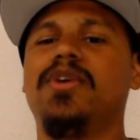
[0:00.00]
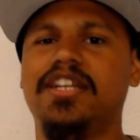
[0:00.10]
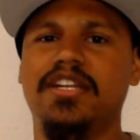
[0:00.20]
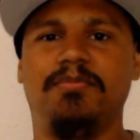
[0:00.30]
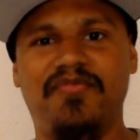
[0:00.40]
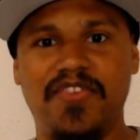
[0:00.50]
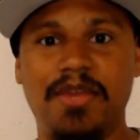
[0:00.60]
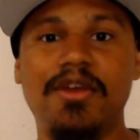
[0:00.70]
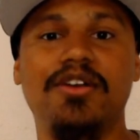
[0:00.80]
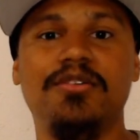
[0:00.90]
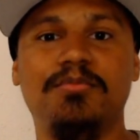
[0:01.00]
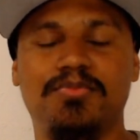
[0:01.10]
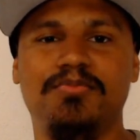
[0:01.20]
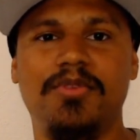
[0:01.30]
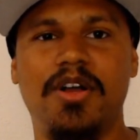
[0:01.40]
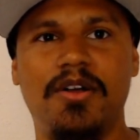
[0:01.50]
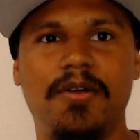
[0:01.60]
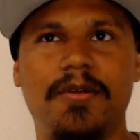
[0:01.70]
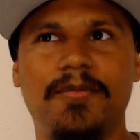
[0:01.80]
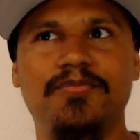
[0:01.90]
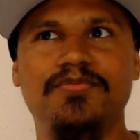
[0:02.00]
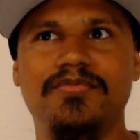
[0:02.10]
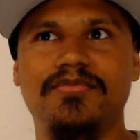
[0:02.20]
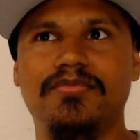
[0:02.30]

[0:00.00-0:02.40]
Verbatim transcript: of the female um,